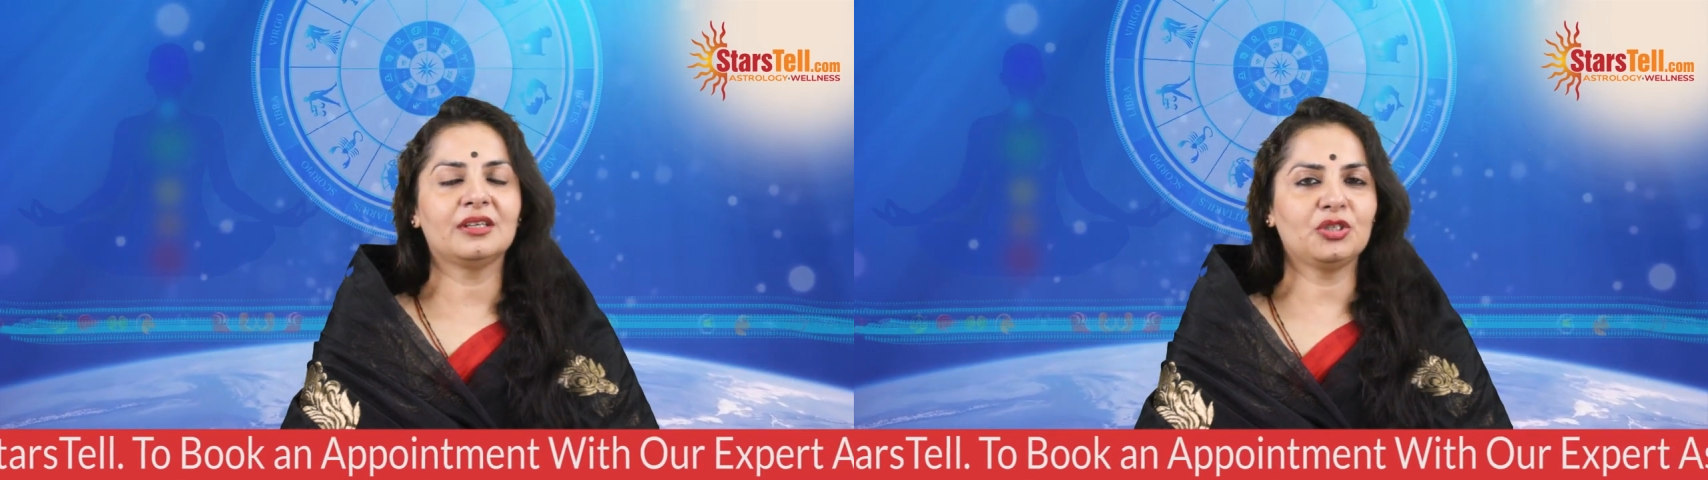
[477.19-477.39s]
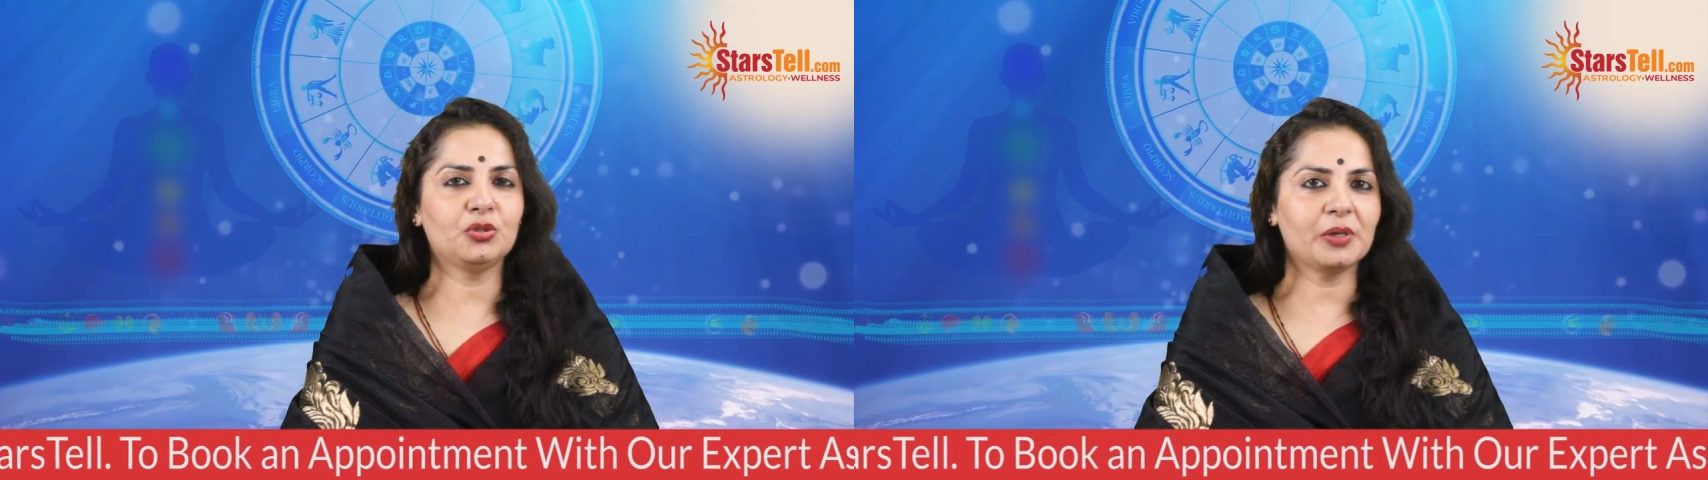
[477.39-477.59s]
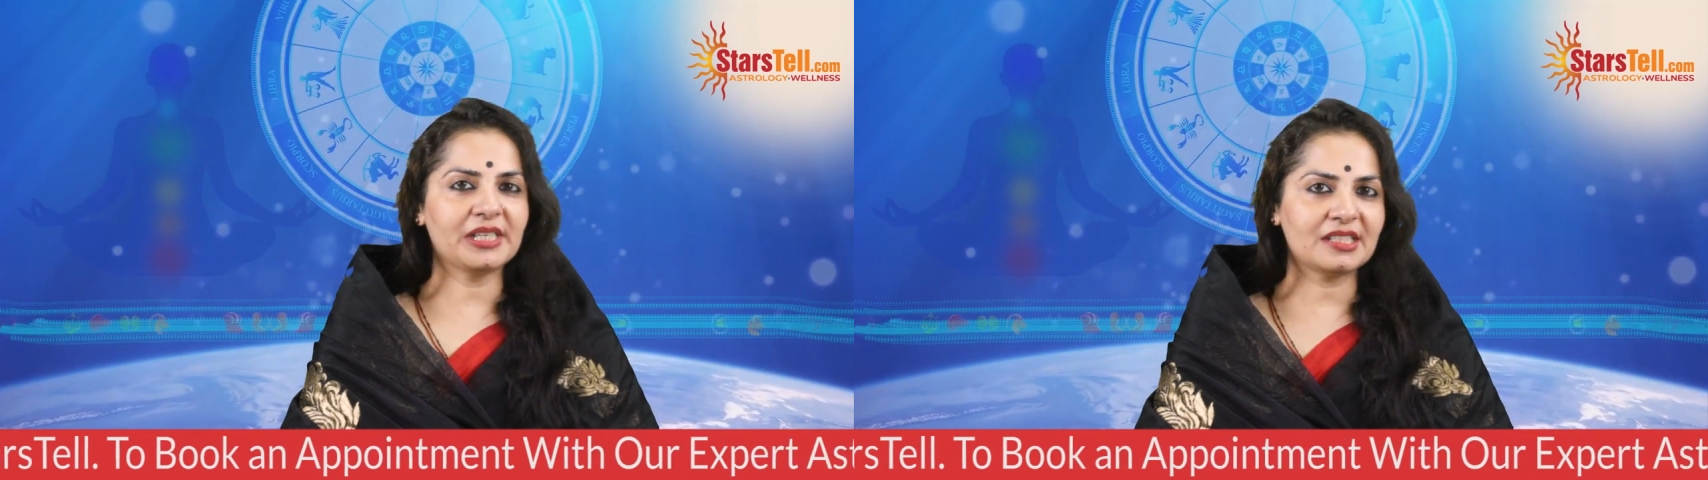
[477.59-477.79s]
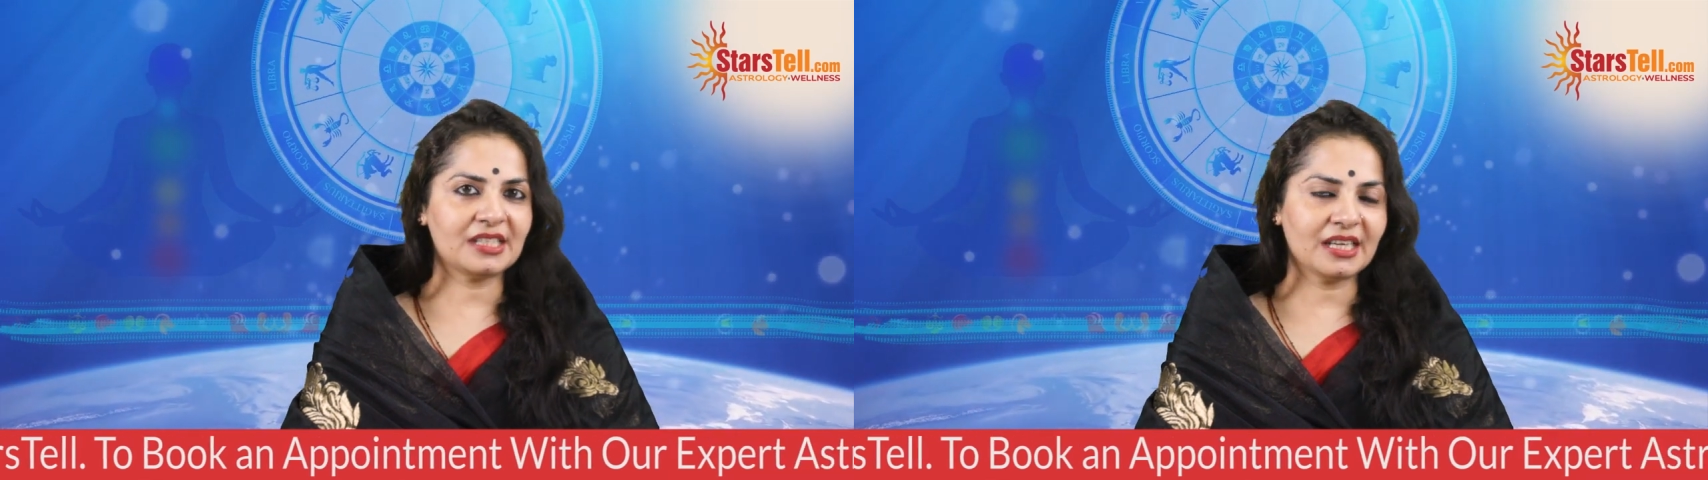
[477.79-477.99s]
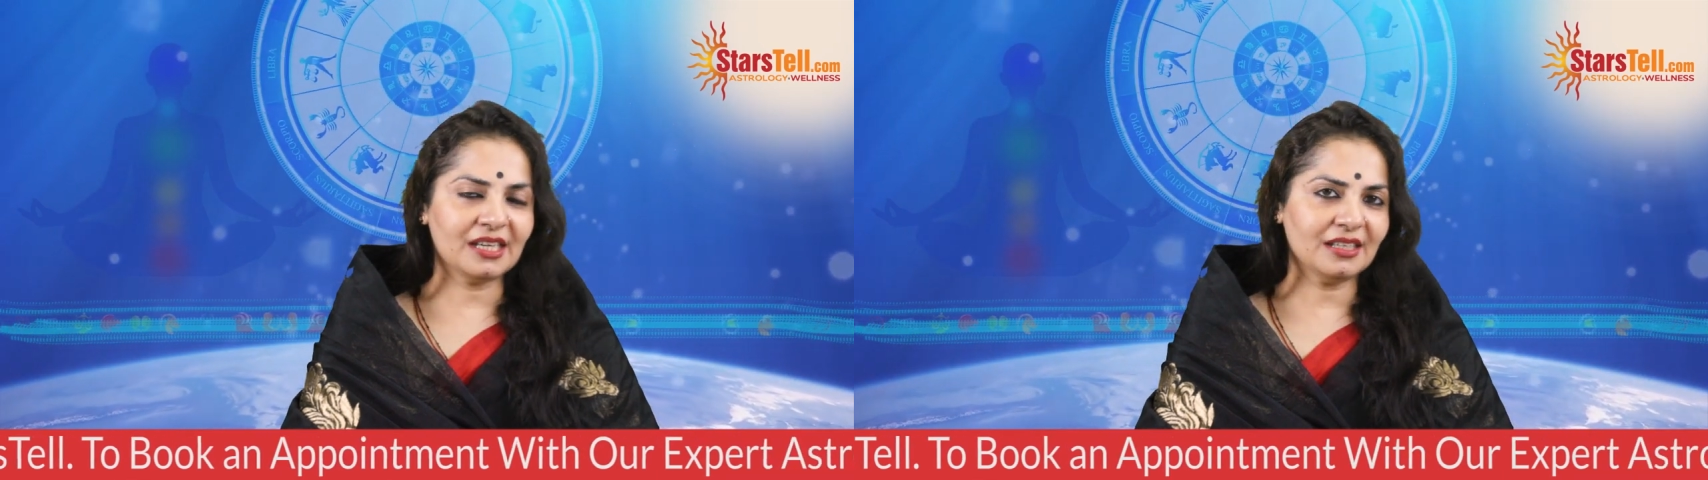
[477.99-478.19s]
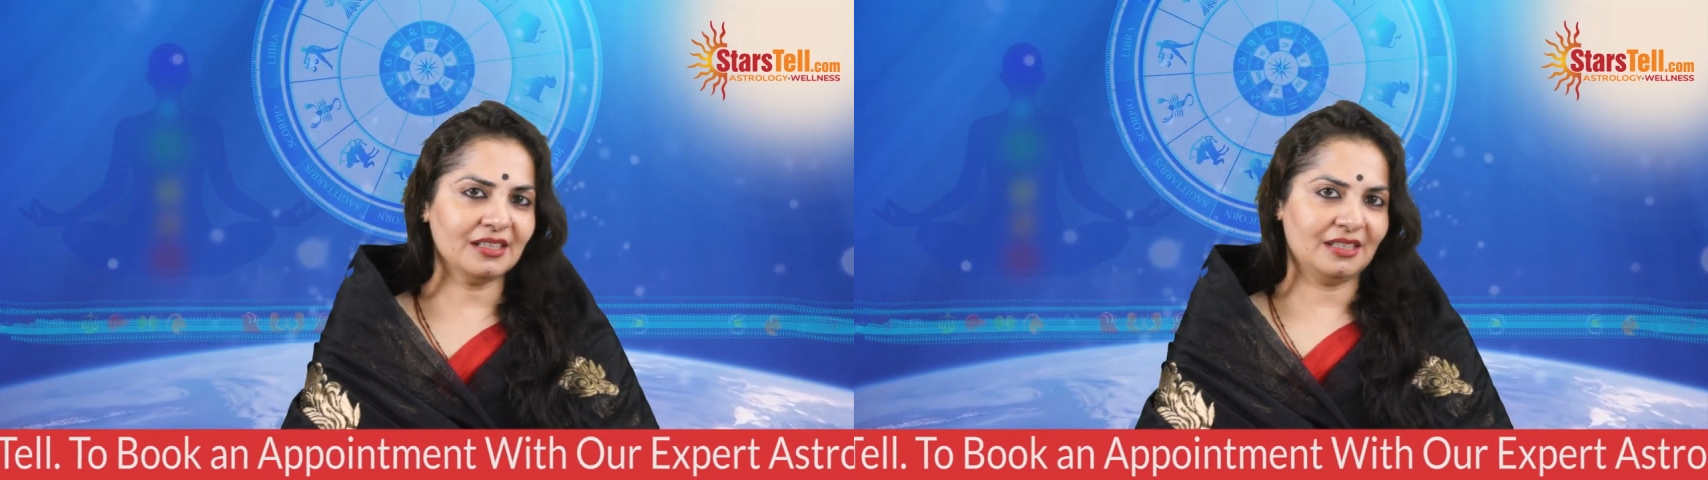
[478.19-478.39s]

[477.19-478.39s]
USA